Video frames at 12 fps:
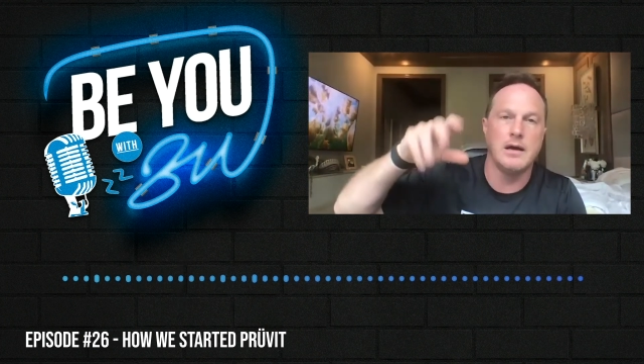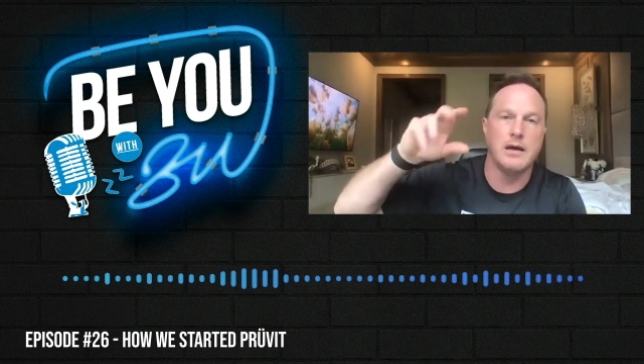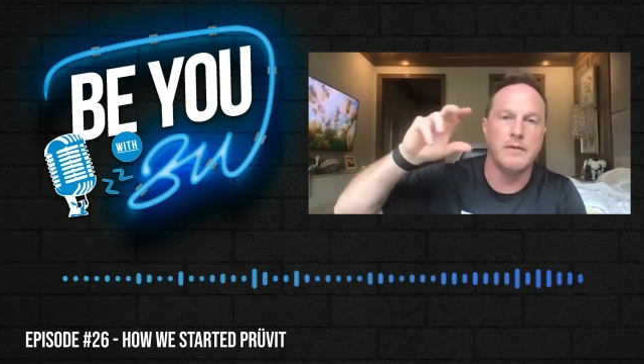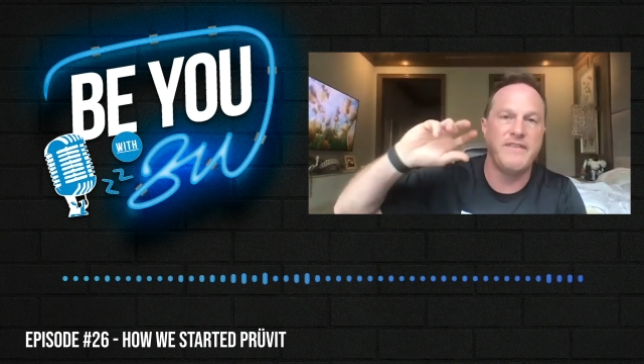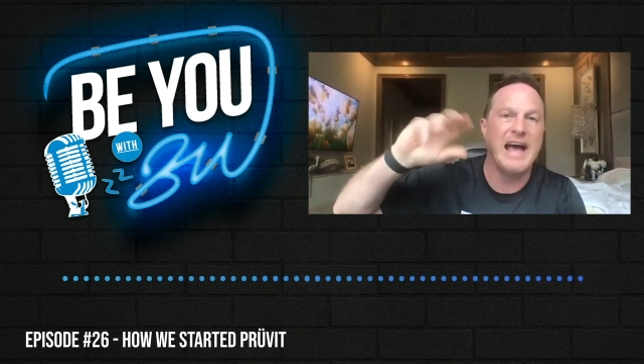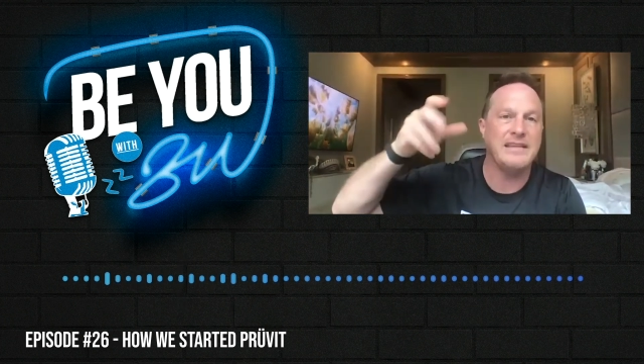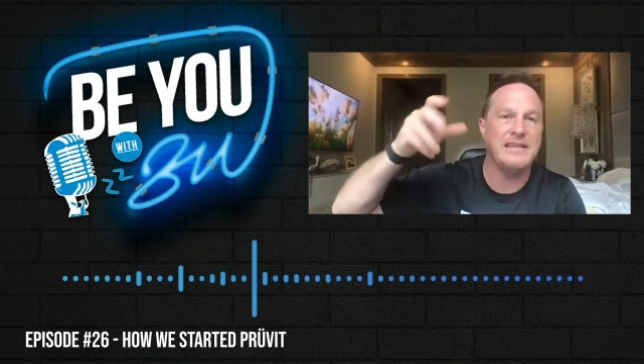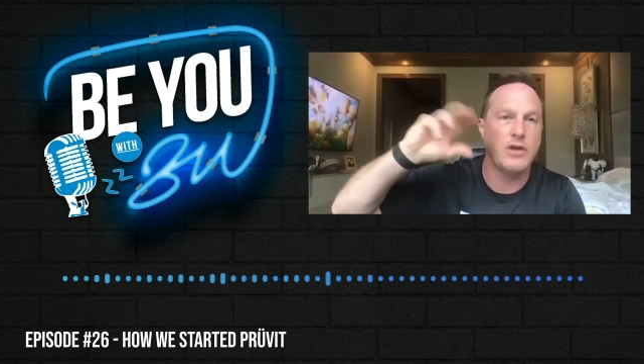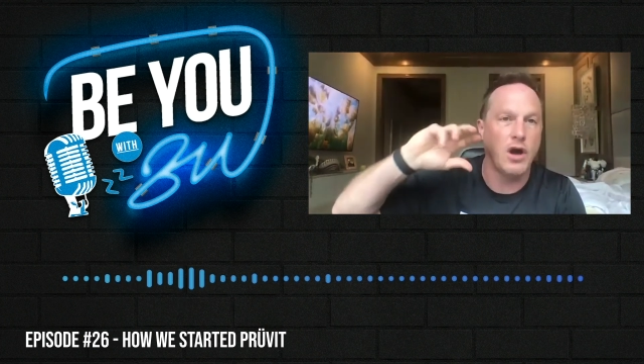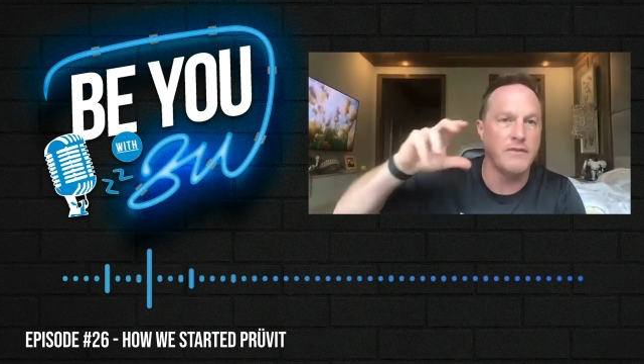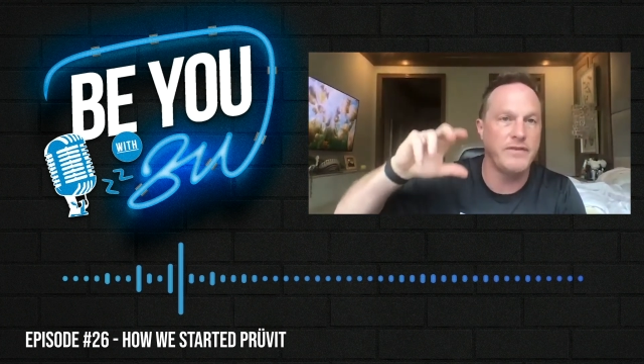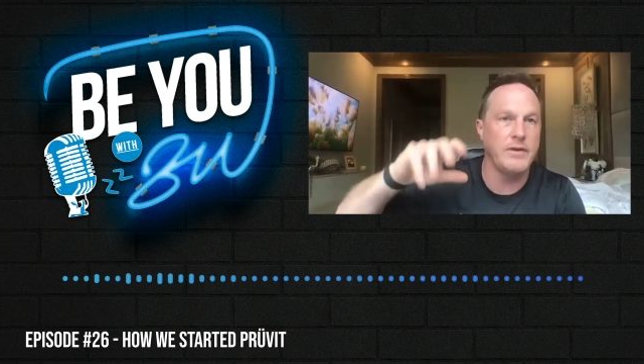fat
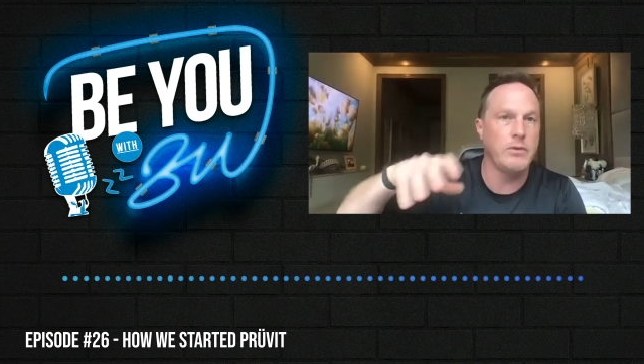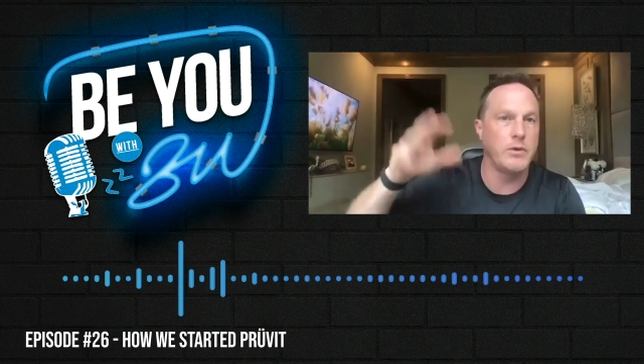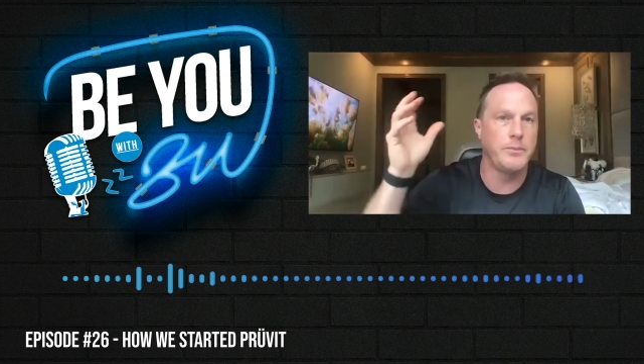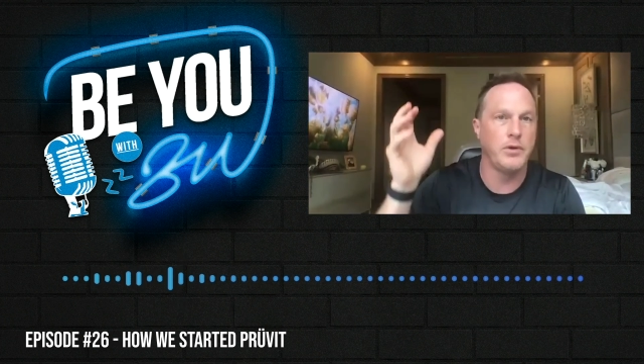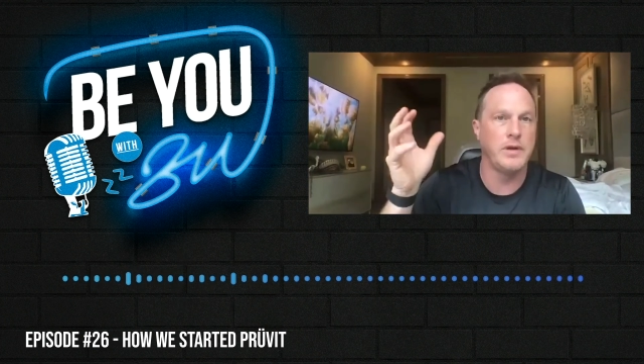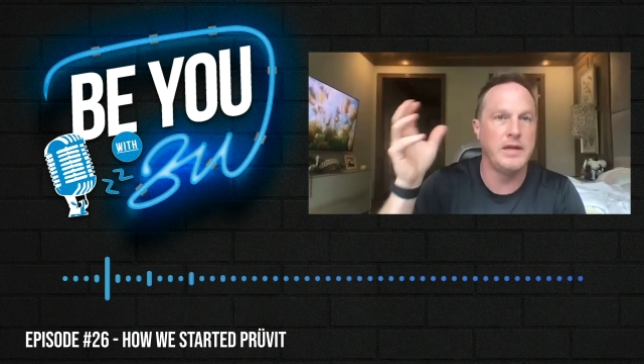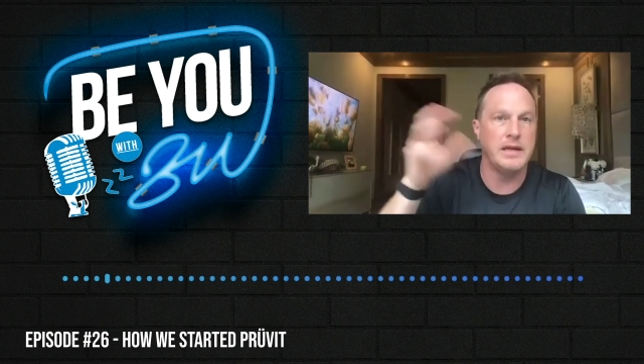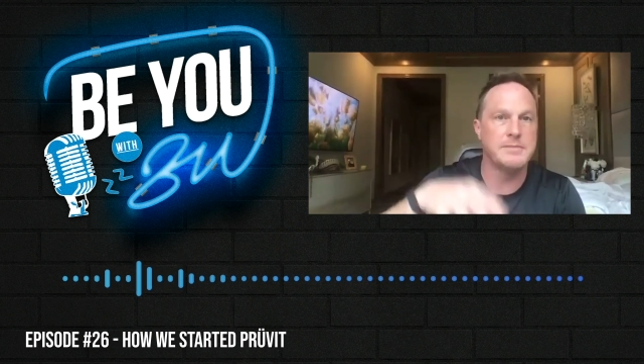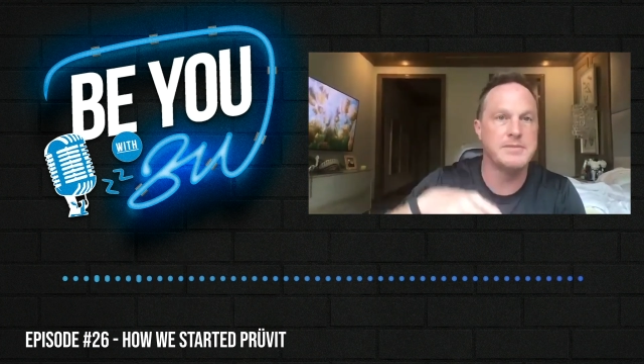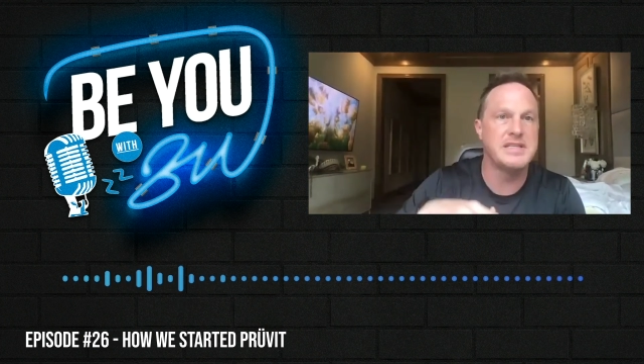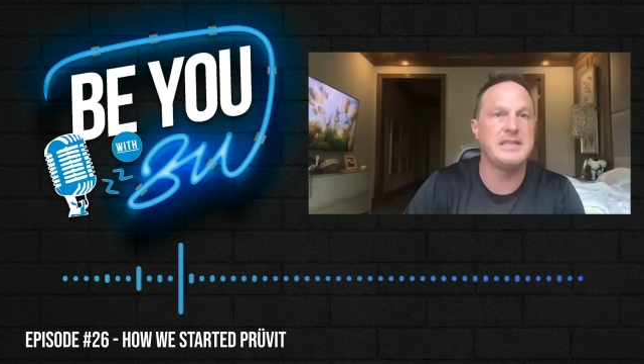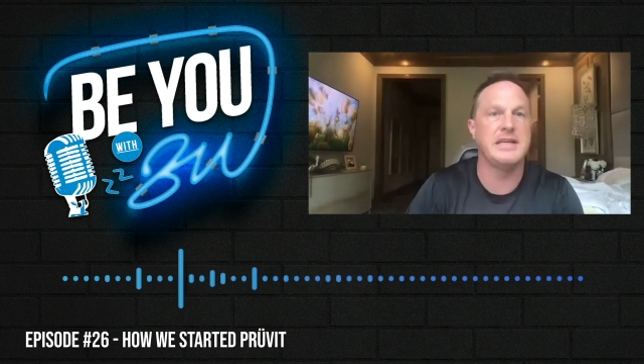coffee. We were putting
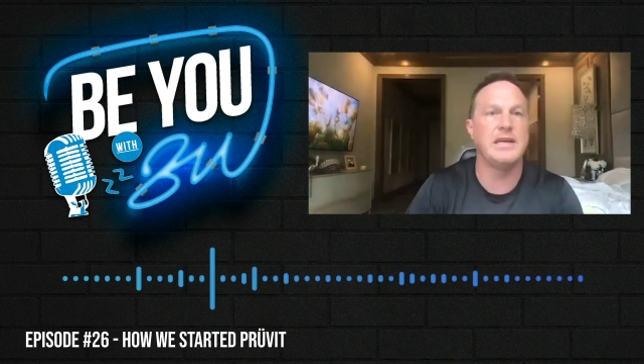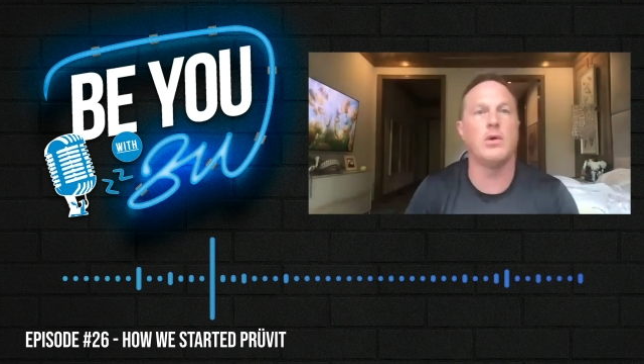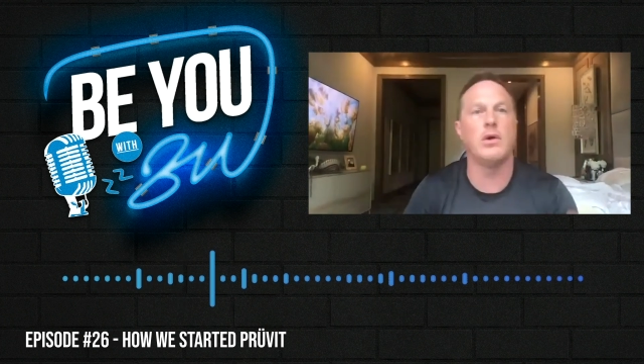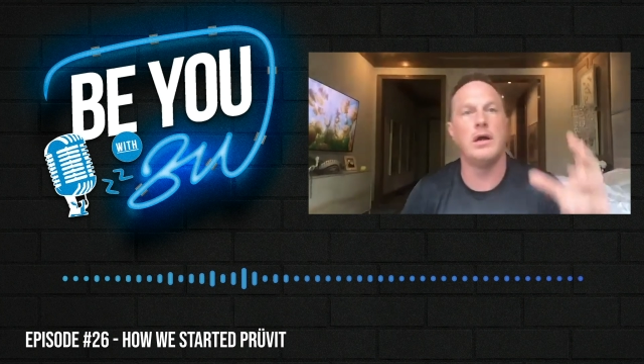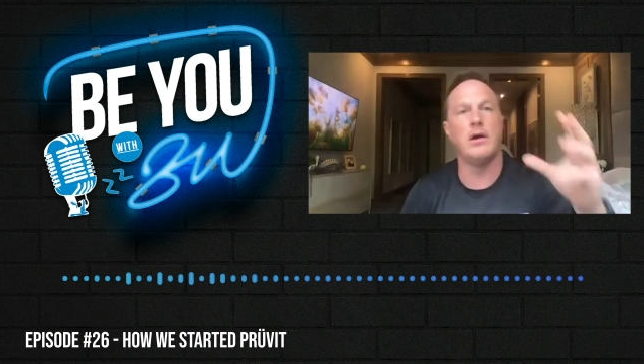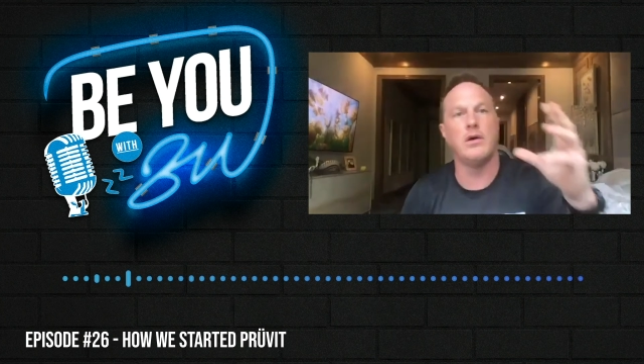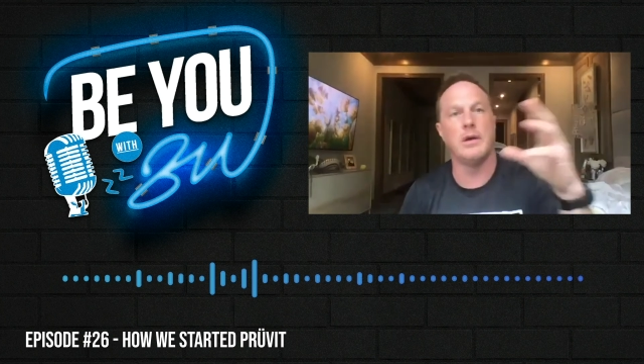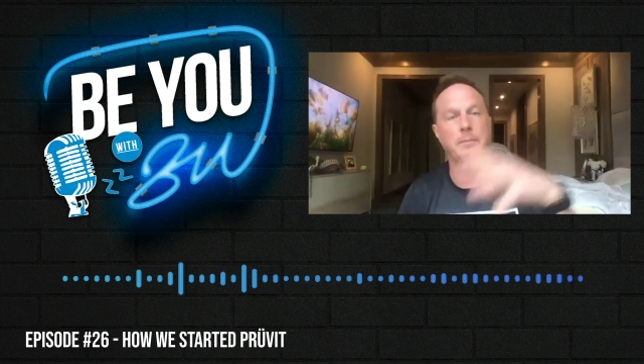MCT oil